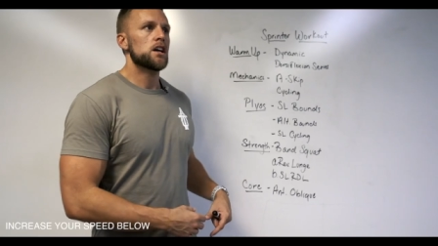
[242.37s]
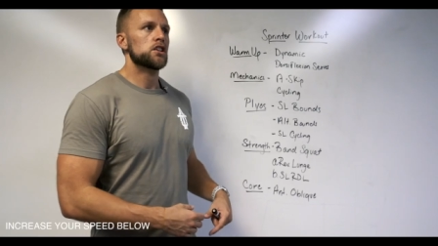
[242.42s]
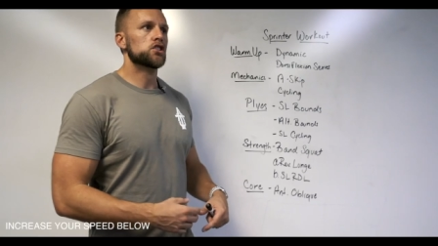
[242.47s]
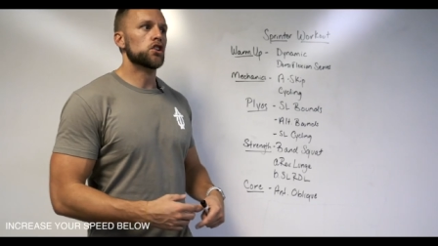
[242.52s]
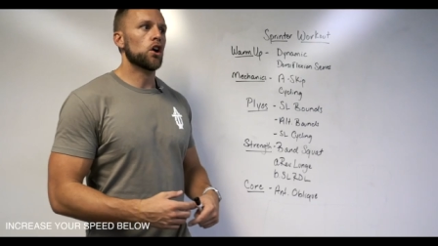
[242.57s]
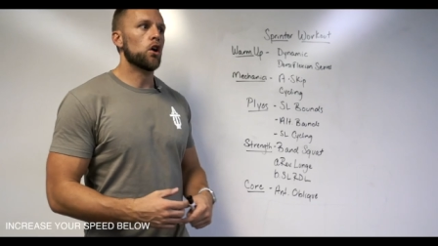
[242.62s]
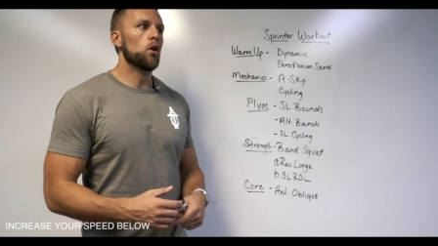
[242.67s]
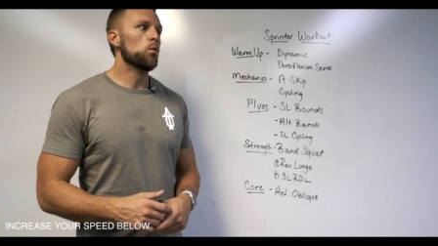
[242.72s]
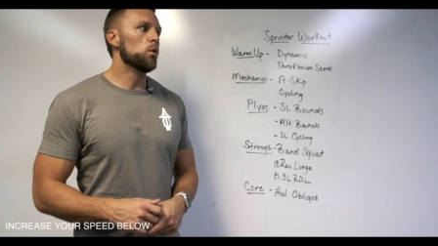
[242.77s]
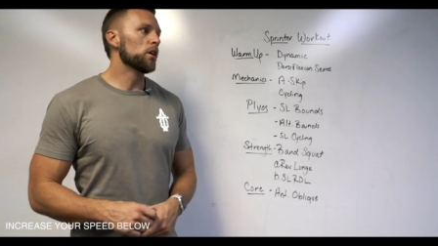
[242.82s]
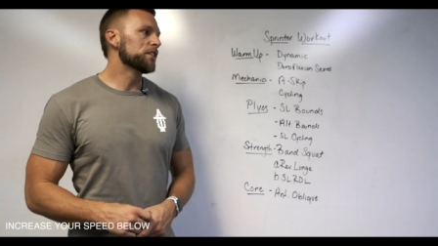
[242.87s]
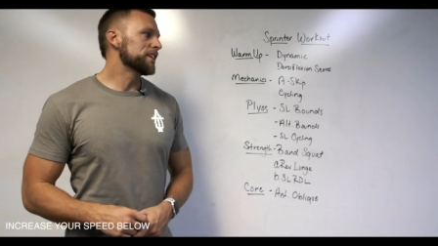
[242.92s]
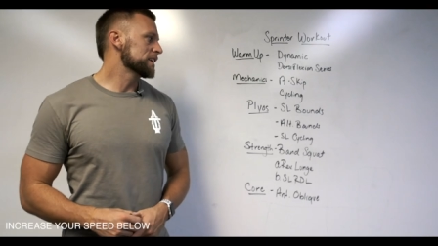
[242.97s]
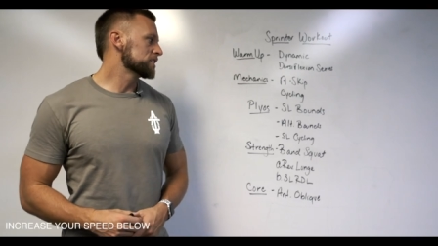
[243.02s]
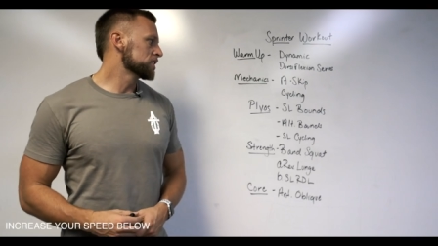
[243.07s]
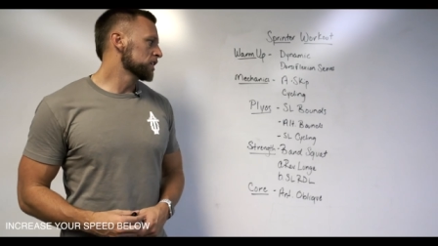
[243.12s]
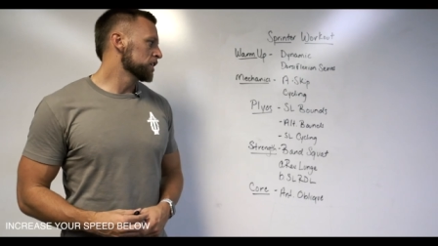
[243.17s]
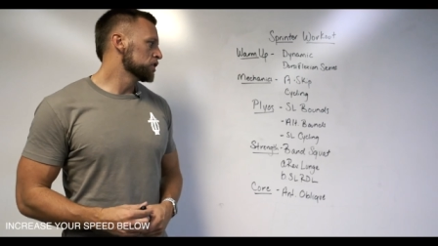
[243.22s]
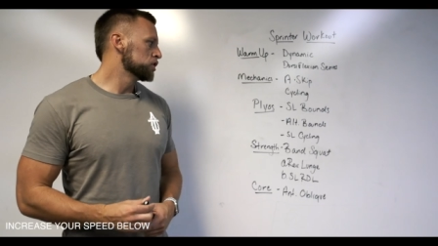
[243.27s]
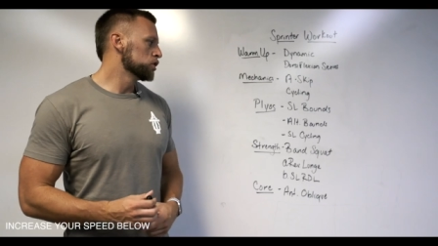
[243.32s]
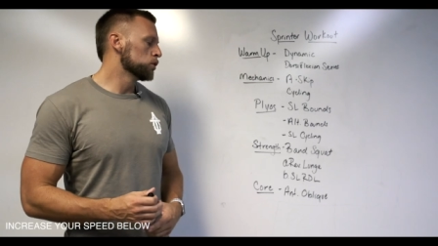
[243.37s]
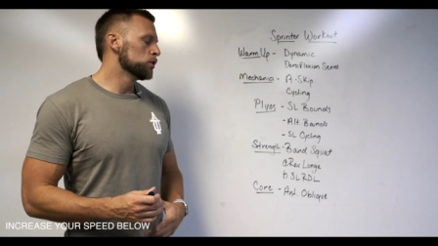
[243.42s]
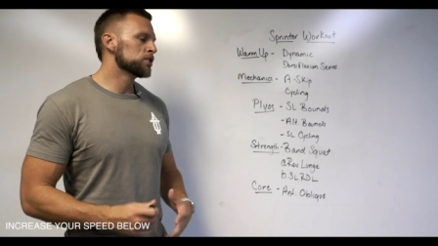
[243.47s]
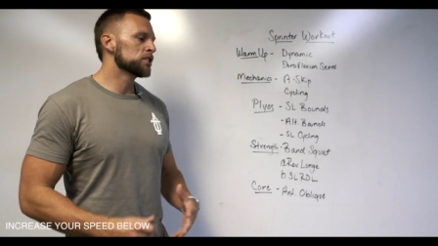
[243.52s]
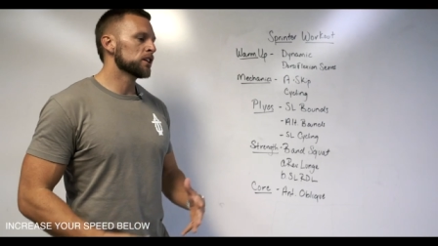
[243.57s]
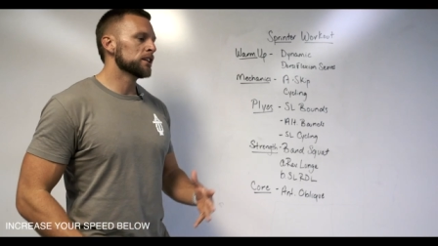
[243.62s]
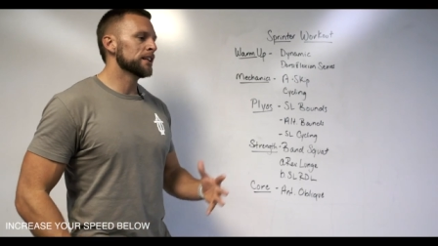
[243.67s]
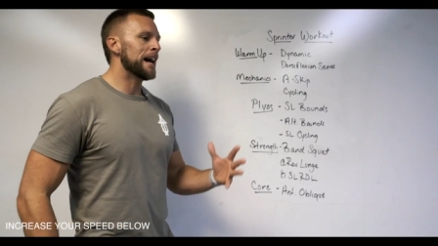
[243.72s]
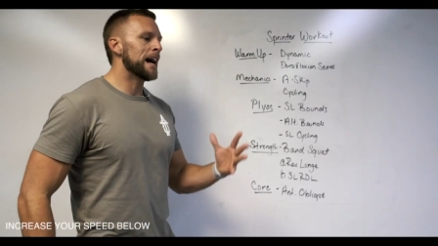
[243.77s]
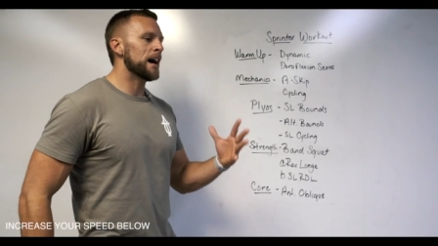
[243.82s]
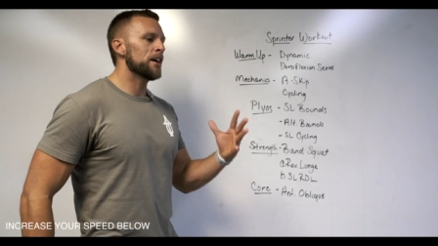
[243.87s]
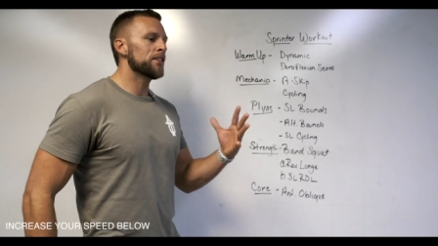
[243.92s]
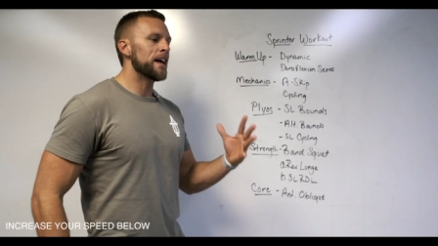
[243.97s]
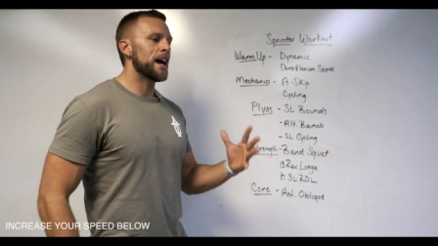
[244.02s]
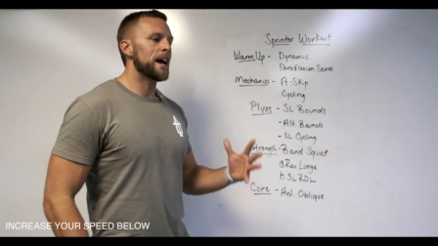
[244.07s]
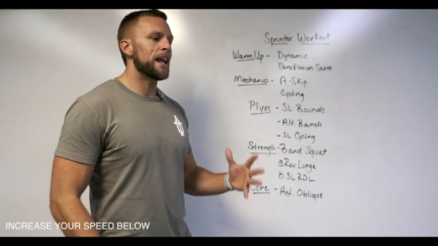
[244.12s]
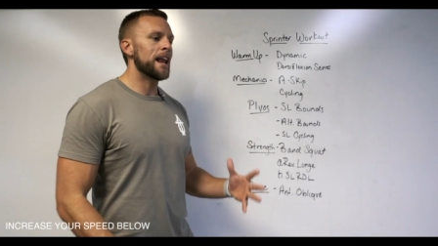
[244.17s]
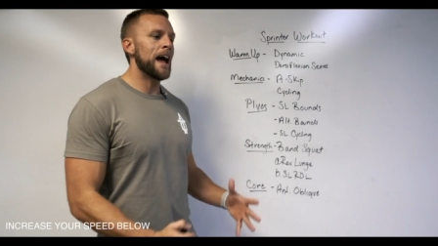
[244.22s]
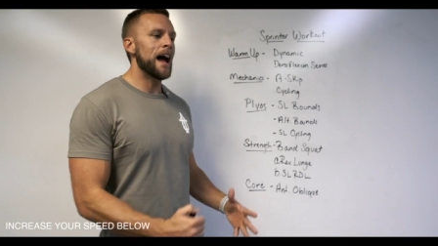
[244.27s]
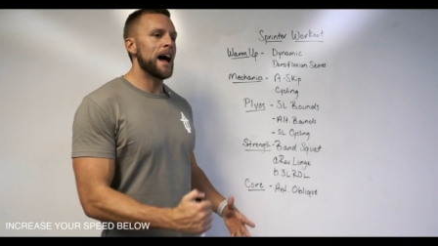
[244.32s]
So what that's gonna do is allow
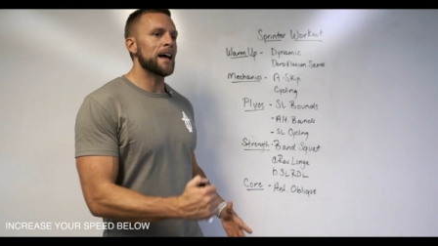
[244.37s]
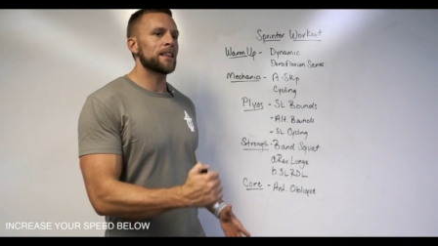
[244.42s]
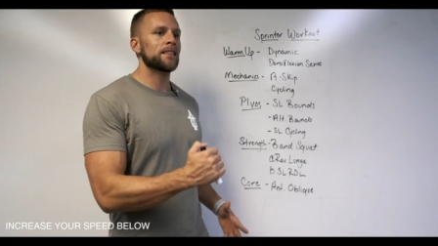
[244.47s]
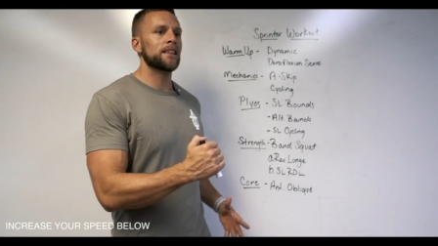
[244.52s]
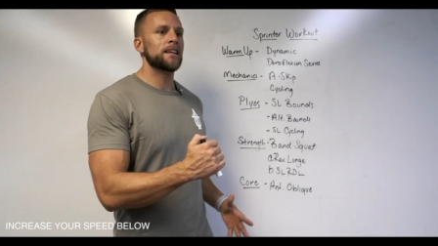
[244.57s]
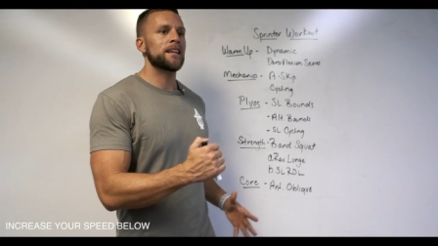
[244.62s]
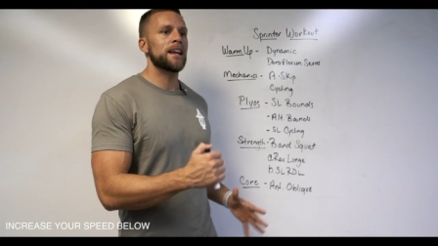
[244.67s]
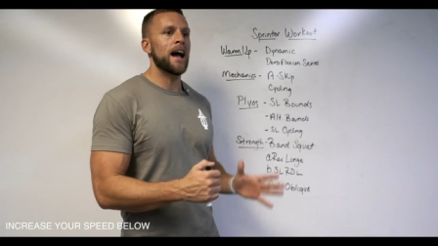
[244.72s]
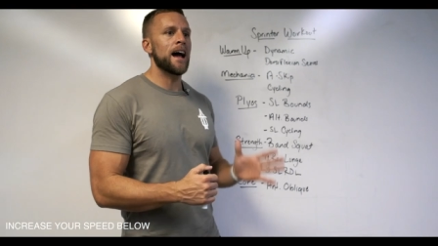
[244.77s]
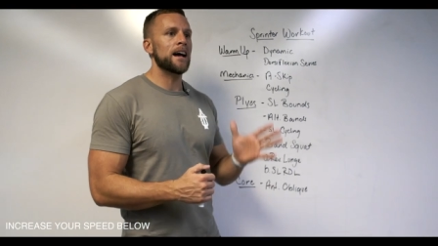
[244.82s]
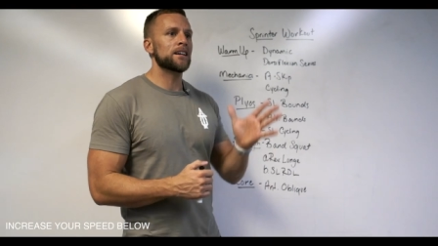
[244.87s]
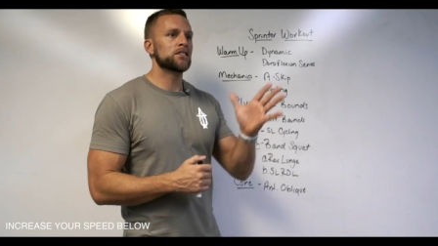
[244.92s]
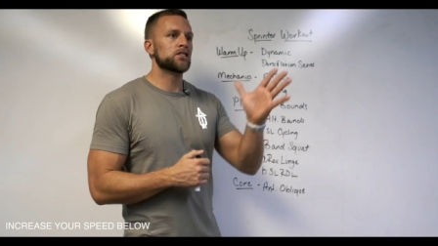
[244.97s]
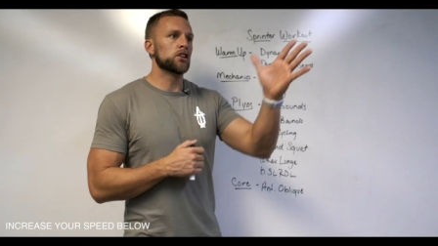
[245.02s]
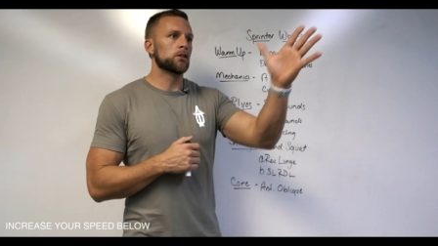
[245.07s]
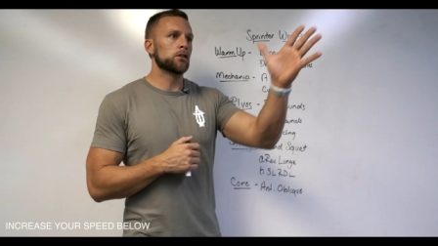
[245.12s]
that athlete, as